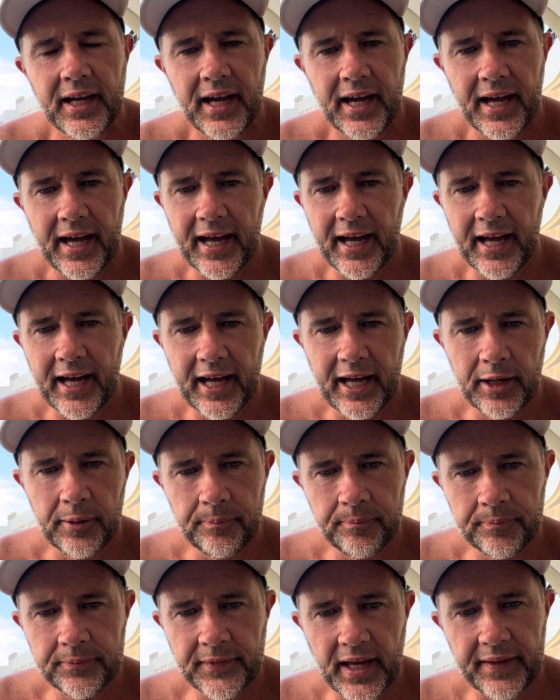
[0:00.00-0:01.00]

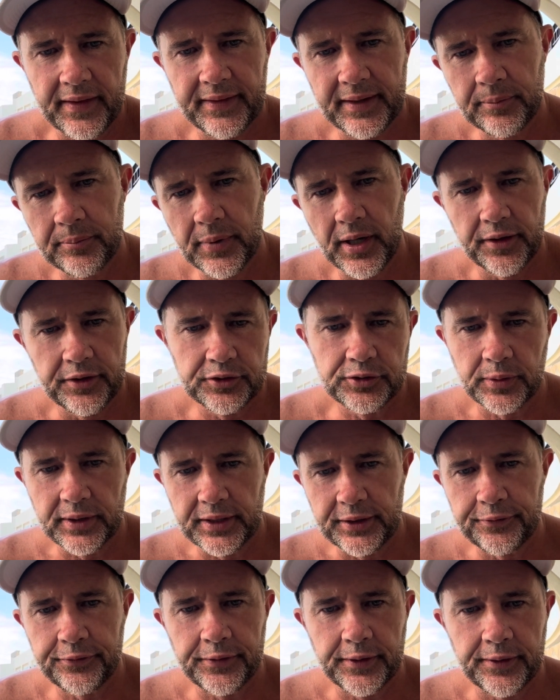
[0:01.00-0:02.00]
And then by the
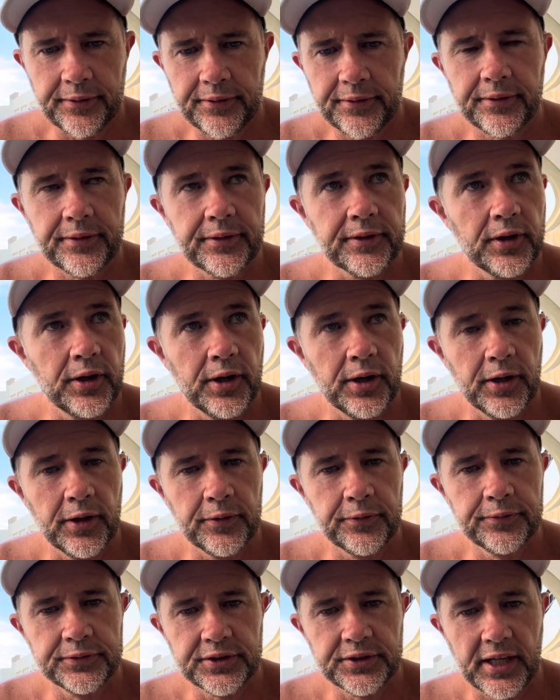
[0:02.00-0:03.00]
25th of
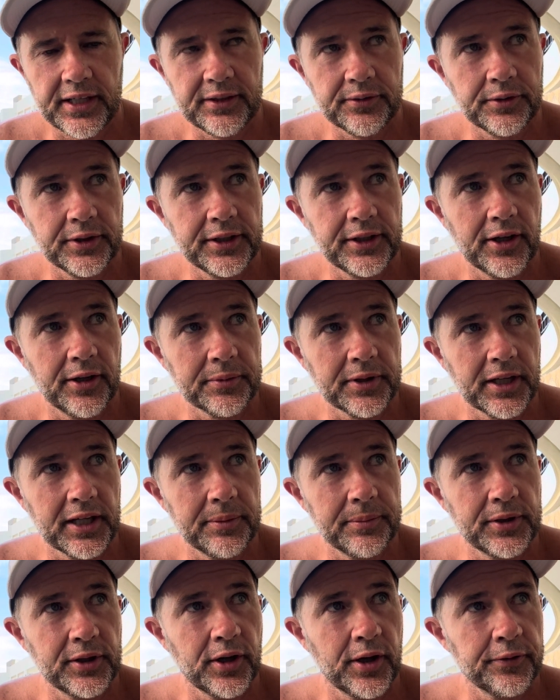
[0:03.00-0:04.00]
January, I'm going to
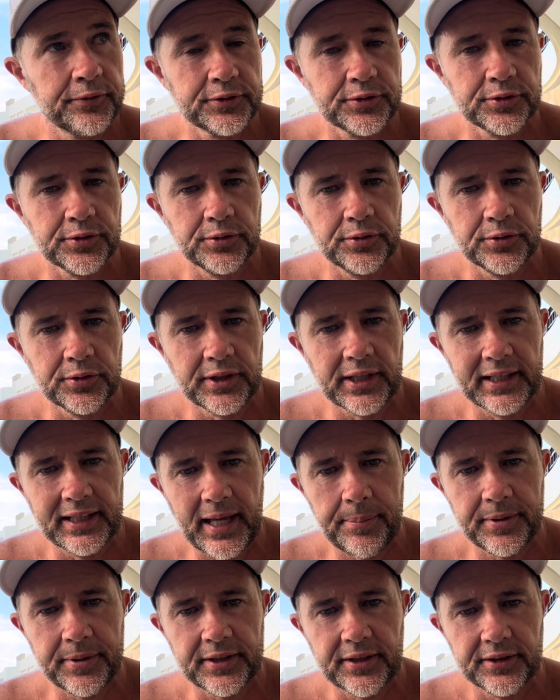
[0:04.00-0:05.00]
be off to
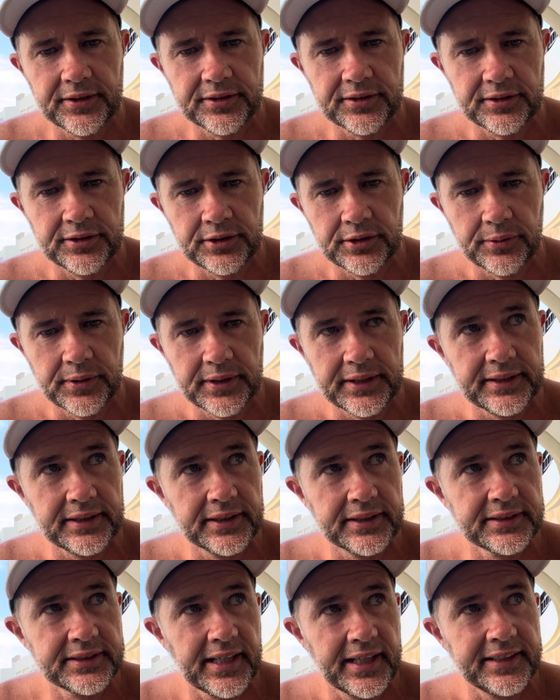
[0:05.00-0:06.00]
Galapagos and
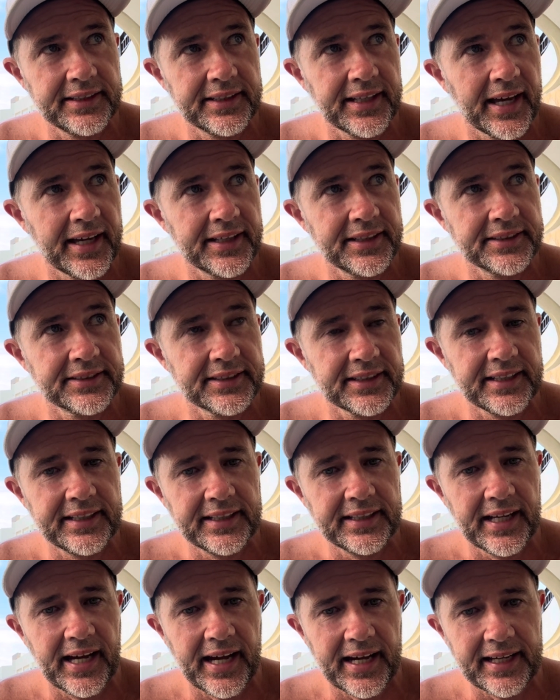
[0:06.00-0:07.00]
doing 10 days
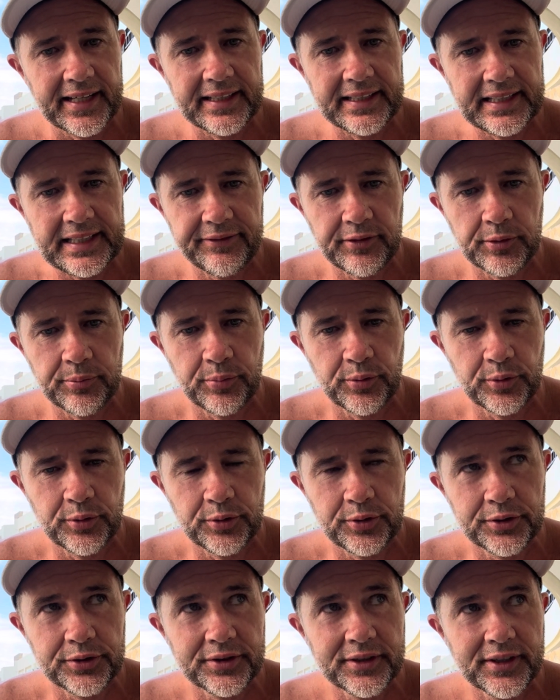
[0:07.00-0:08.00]
in a
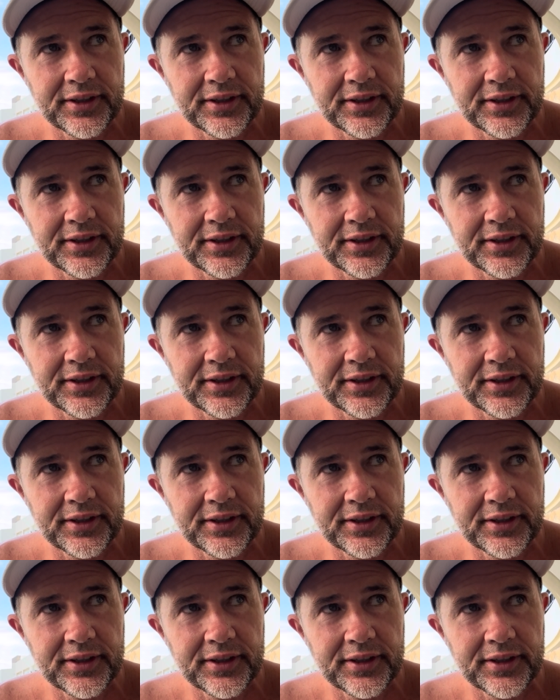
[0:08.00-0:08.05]
liveaboard